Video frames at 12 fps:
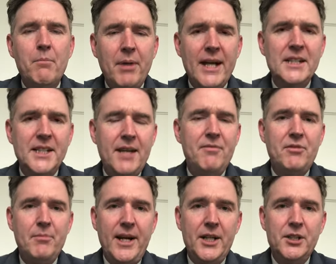basic
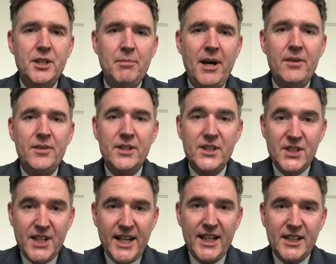information about the
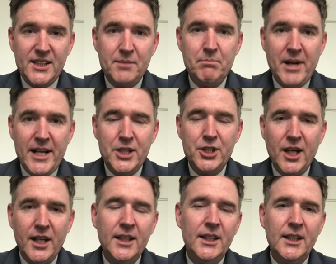six
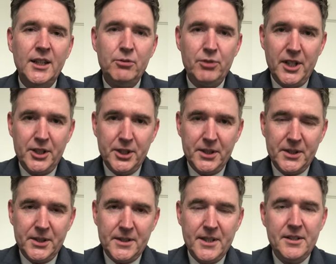major
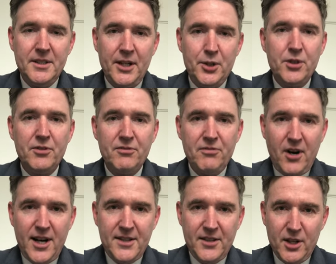religions. Now you can
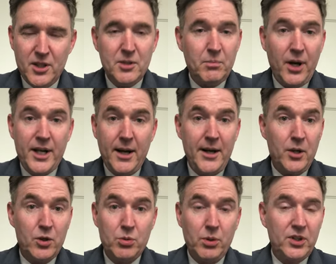find those by going
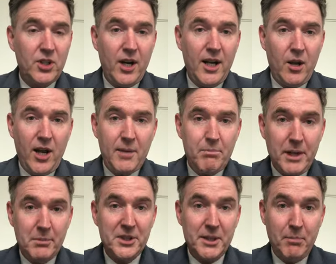onto a site like
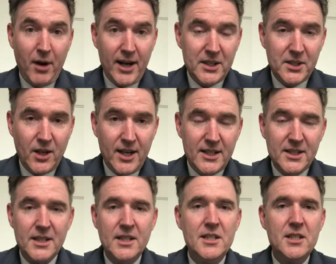BBC
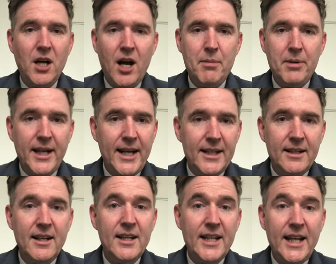Bitesize, typing in
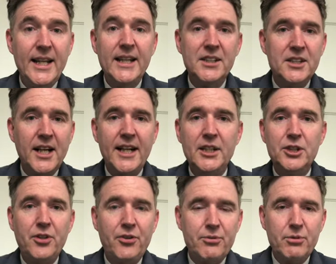Key Stage
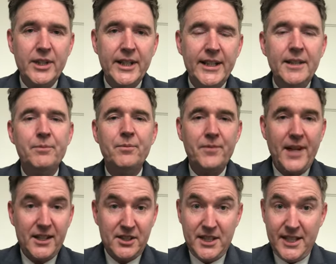3,
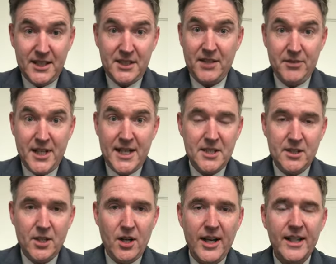that's year 7, 8
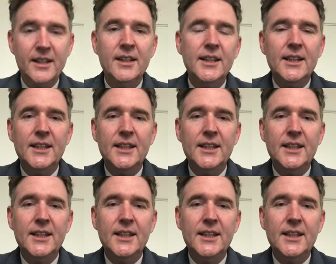and 9